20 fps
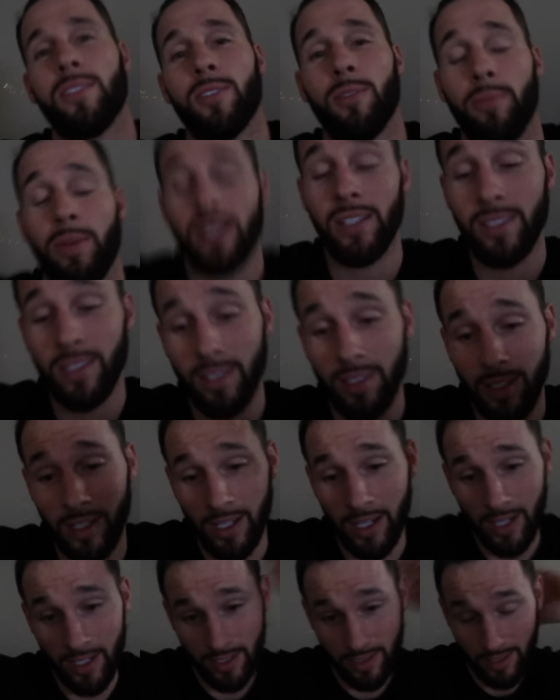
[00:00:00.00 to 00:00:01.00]
So basically
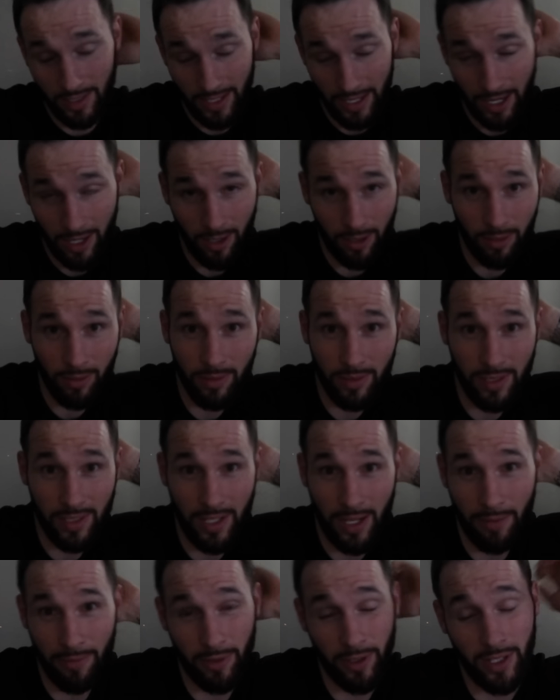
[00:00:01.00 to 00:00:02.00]
guys, now it's
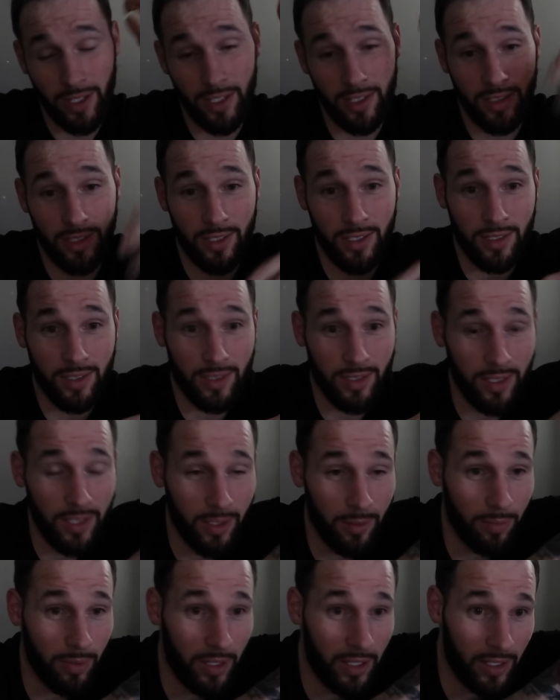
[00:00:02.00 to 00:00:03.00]
time for Keshia to
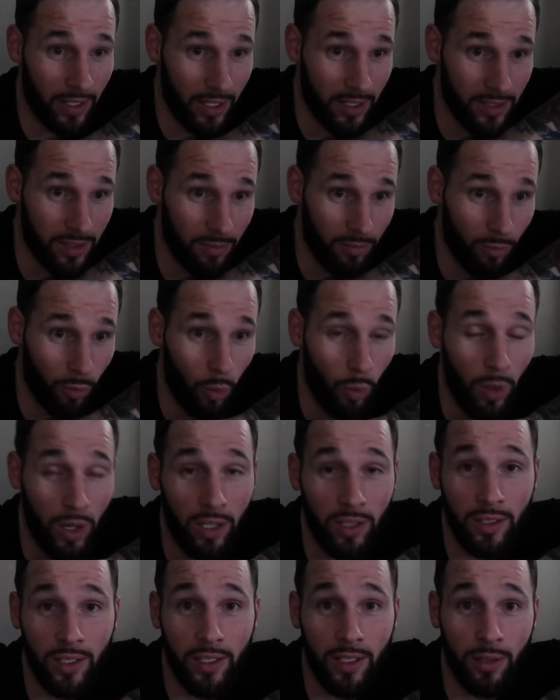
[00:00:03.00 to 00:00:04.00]
sleep and get some well
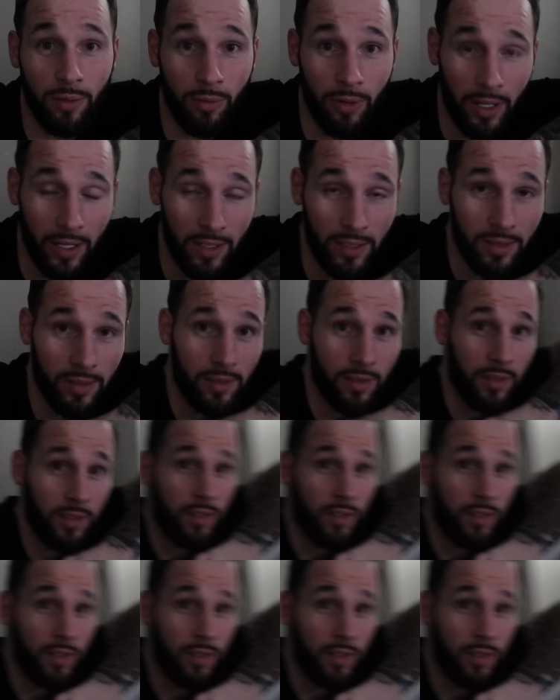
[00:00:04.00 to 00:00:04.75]
needed rest.